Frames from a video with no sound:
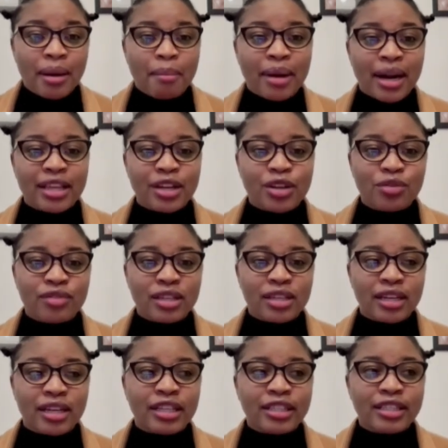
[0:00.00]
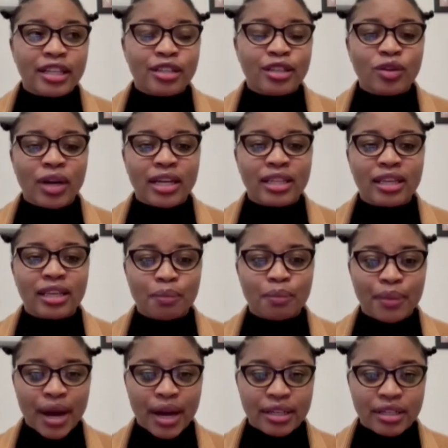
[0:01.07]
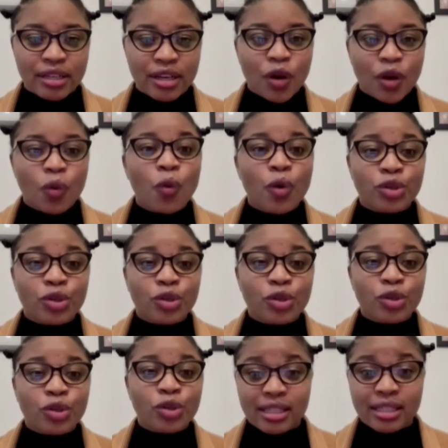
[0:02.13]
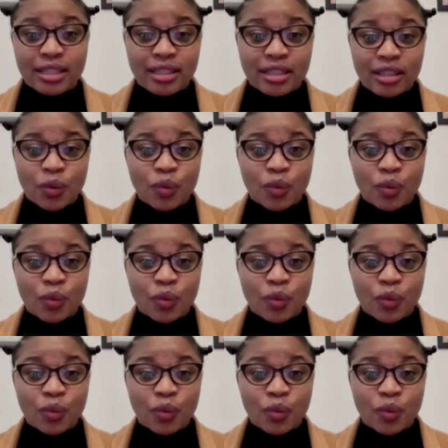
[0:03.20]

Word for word: But at the end of the day, let us look at the impact. What did we get?